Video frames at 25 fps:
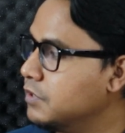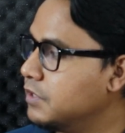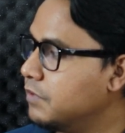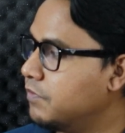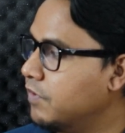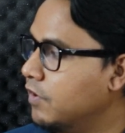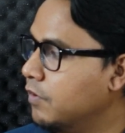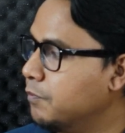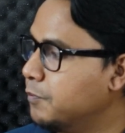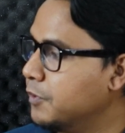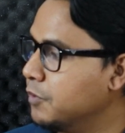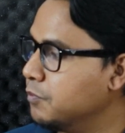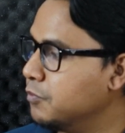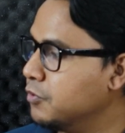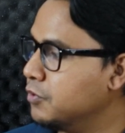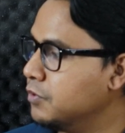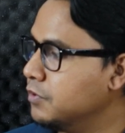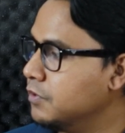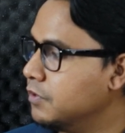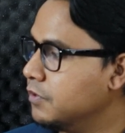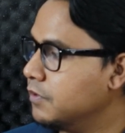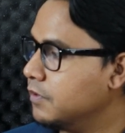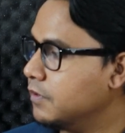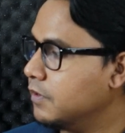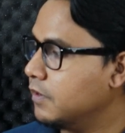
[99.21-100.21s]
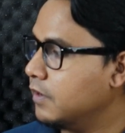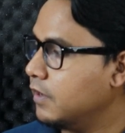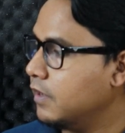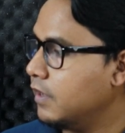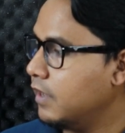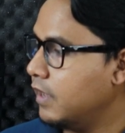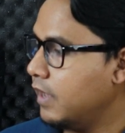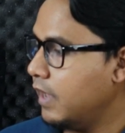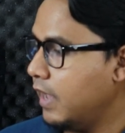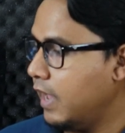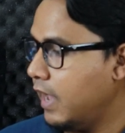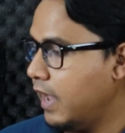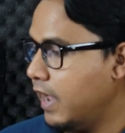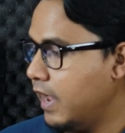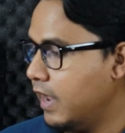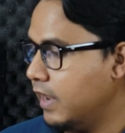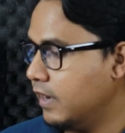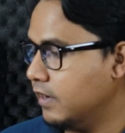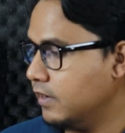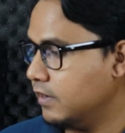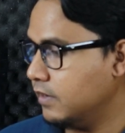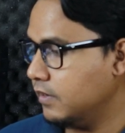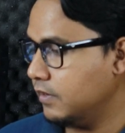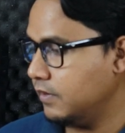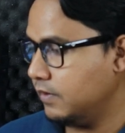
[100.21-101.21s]
developer mode
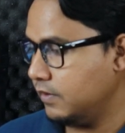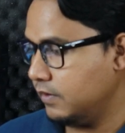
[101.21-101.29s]
and